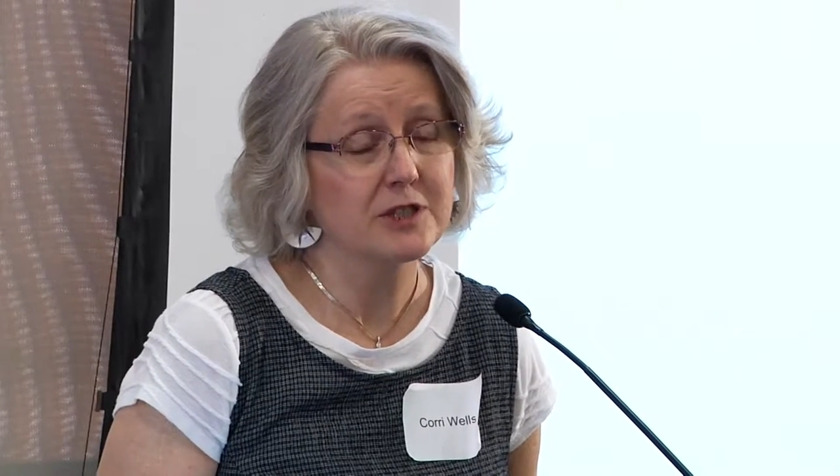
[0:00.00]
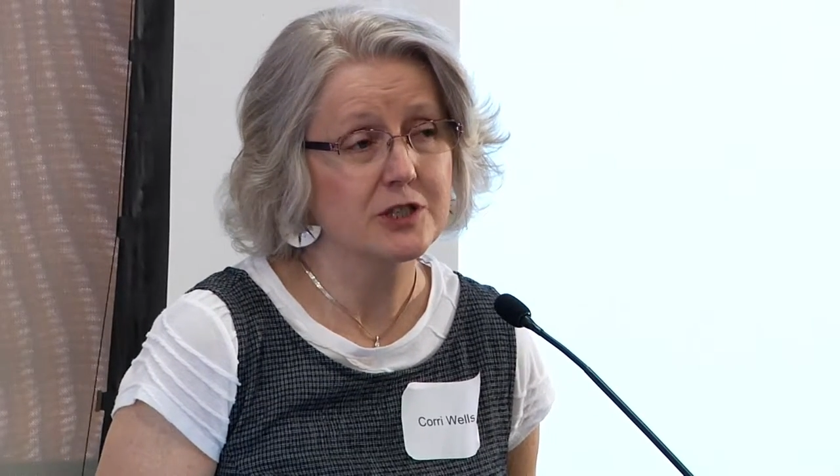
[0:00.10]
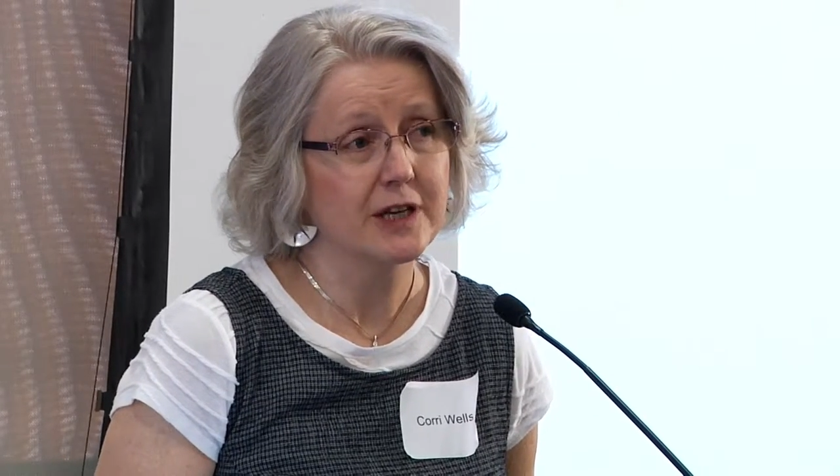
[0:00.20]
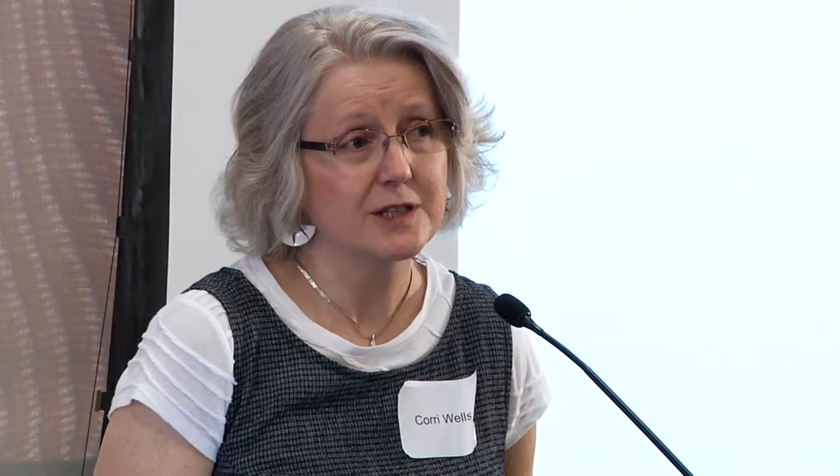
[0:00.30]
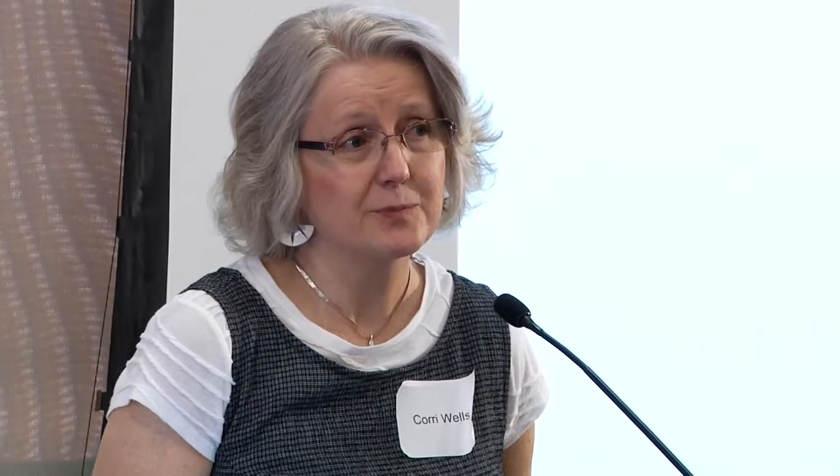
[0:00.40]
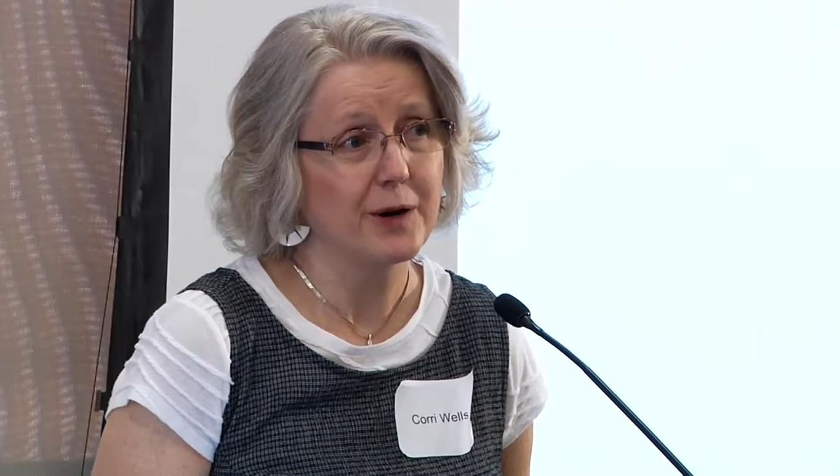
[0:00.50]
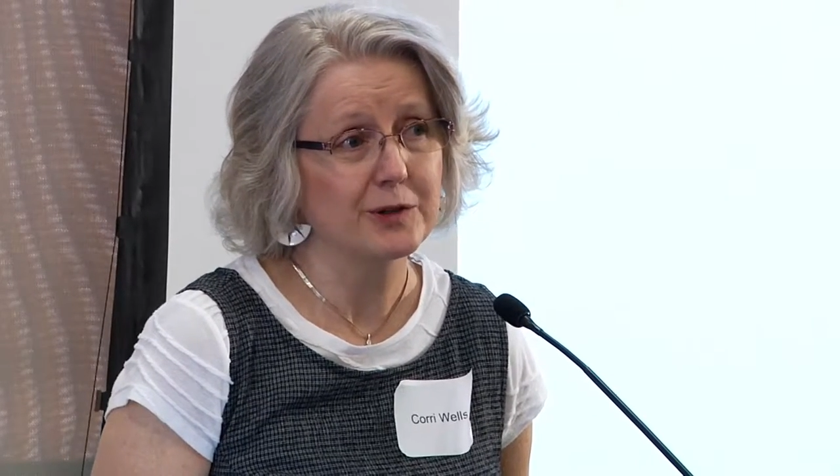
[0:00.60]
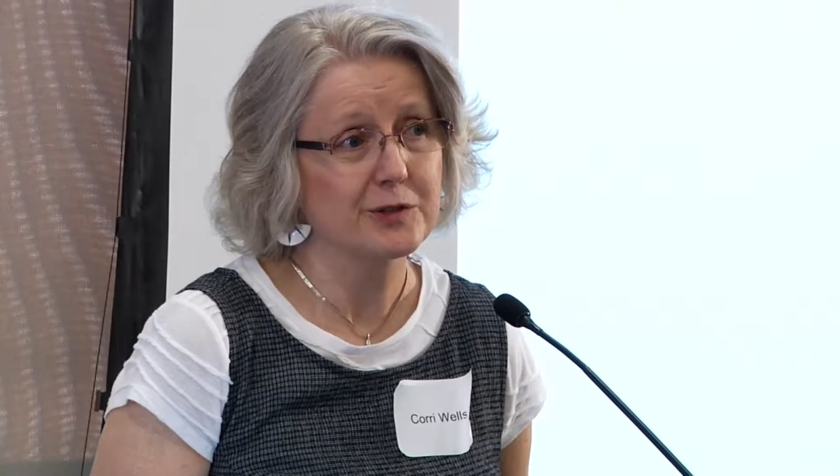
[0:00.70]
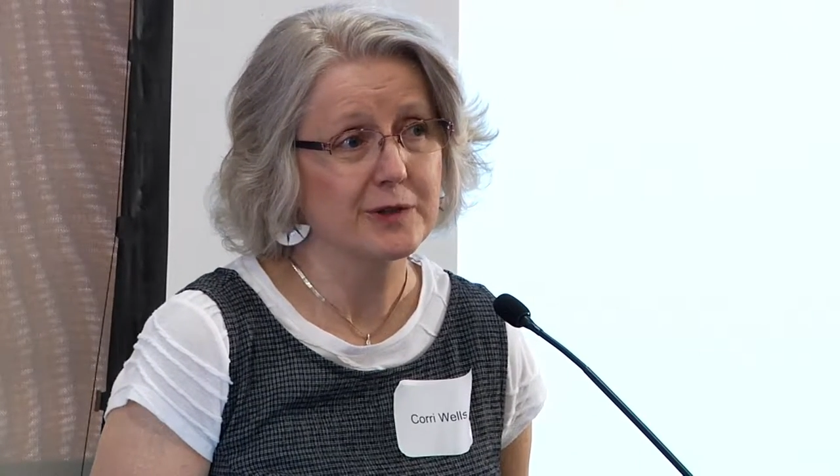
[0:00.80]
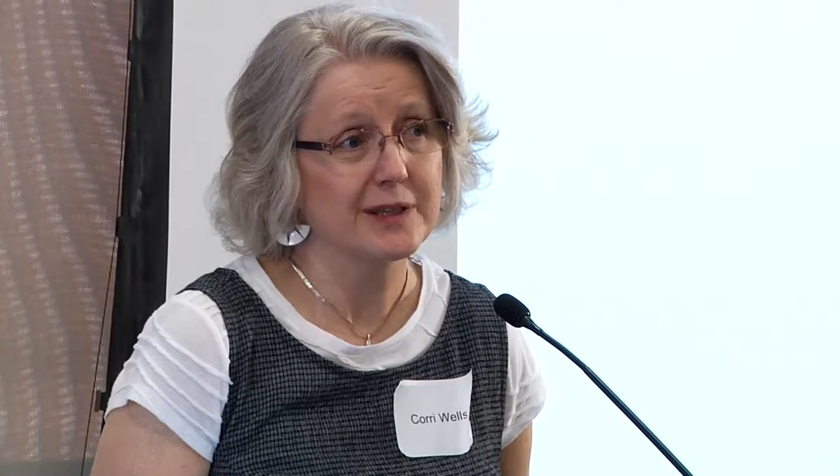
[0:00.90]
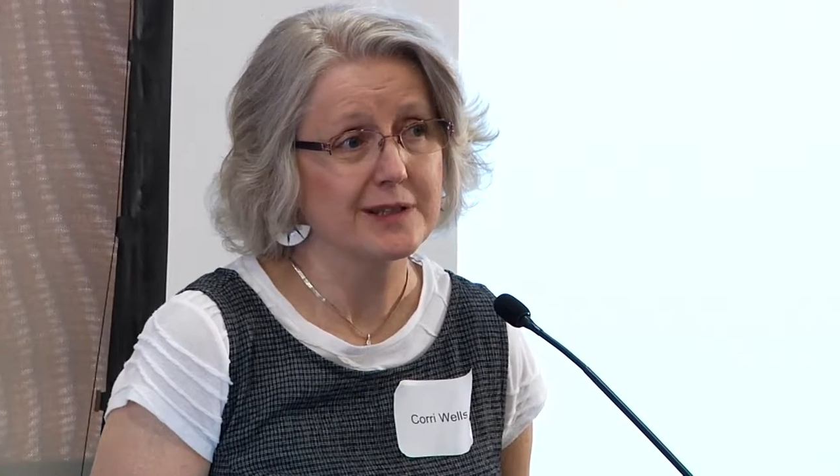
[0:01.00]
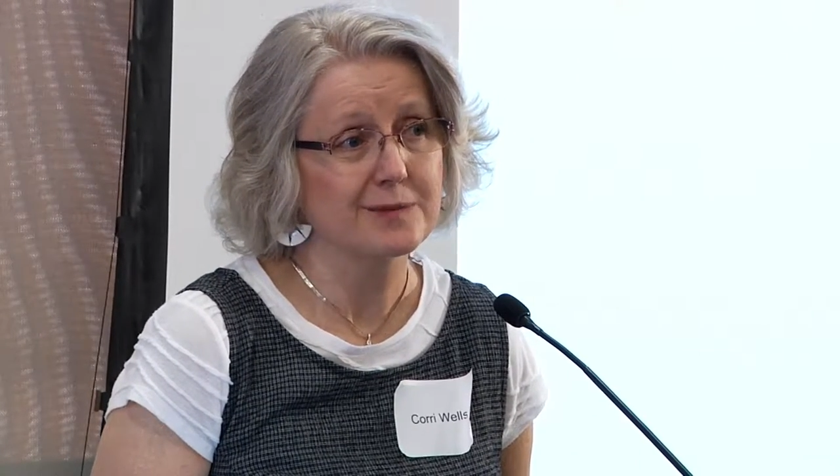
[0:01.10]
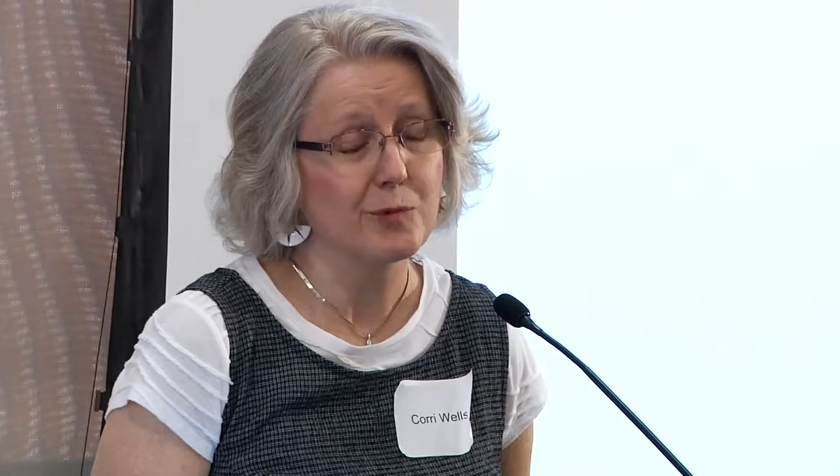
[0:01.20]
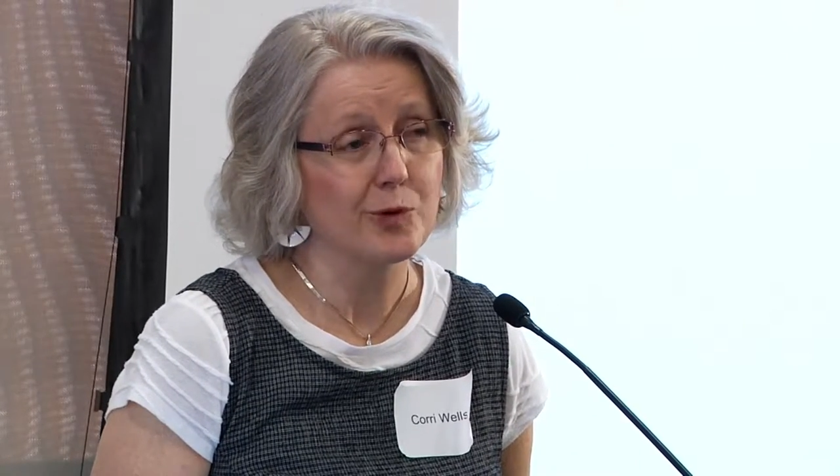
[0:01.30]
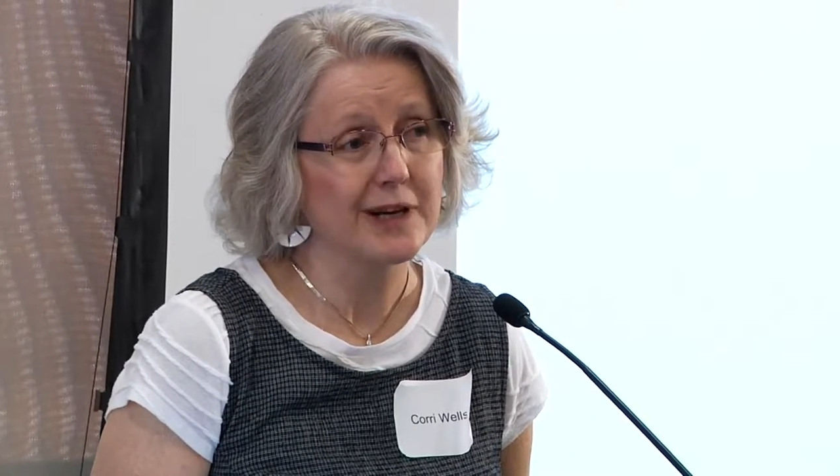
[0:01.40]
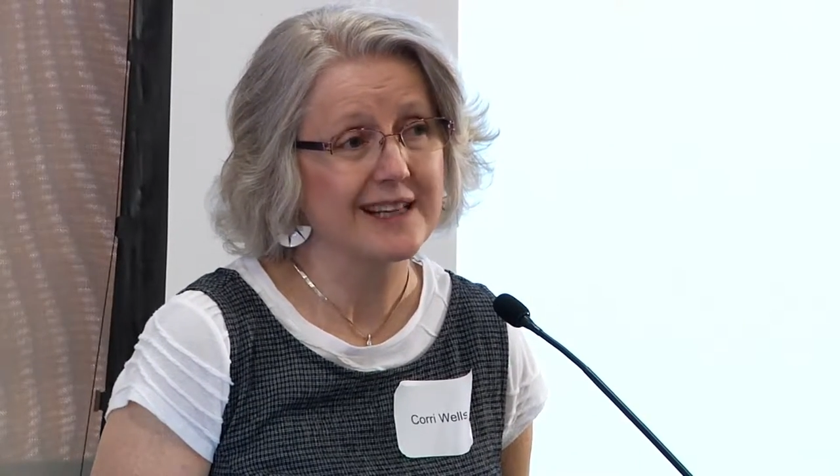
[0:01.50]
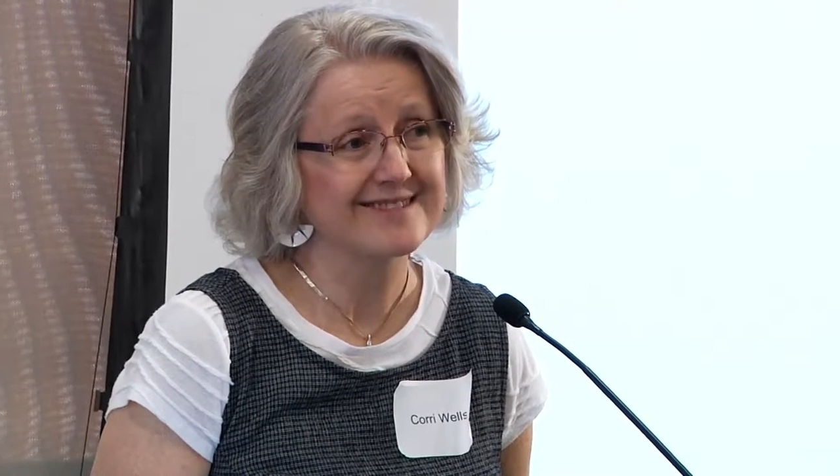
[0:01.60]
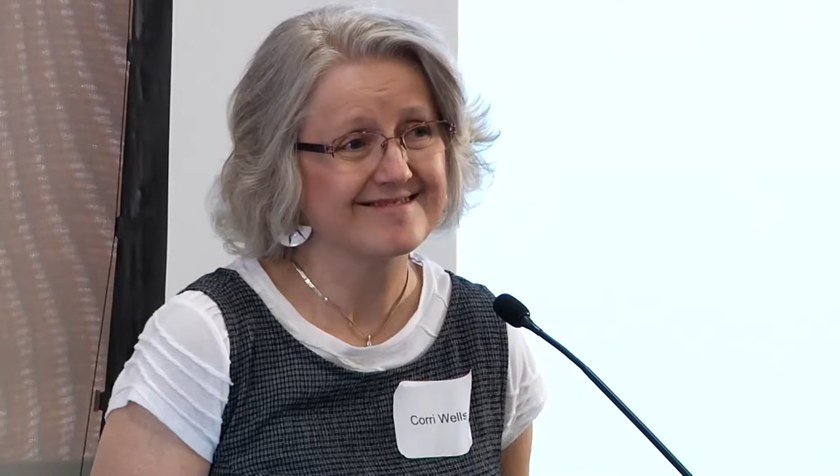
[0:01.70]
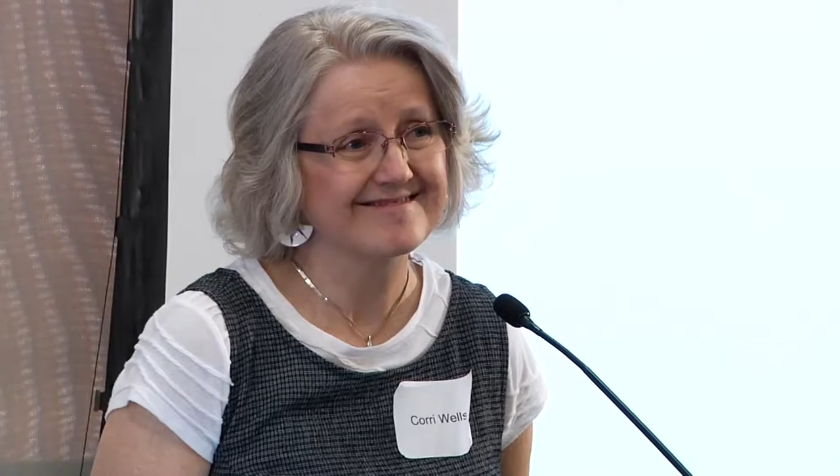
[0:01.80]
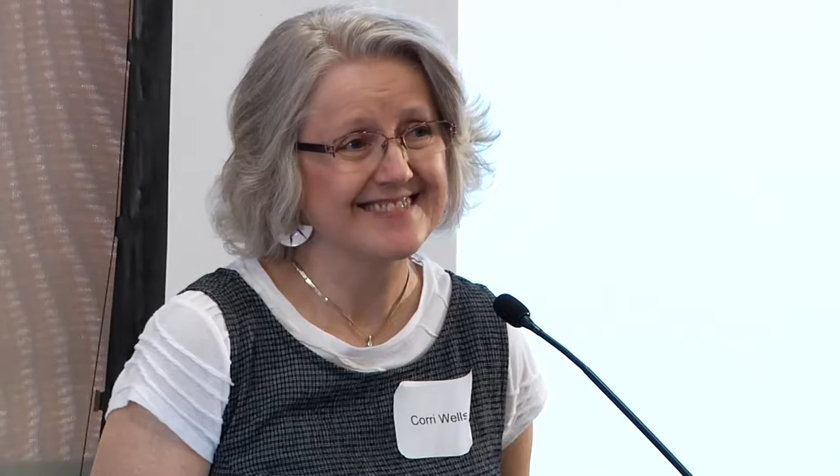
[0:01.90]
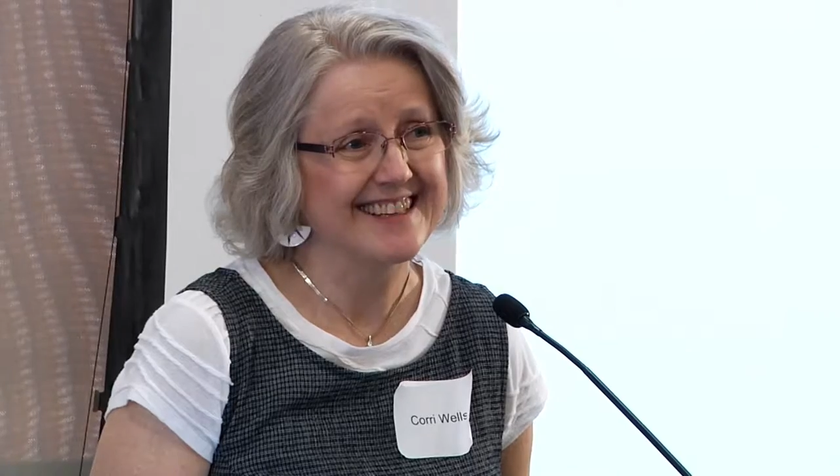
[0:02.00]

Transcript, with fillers: Michelle's poetry this morning.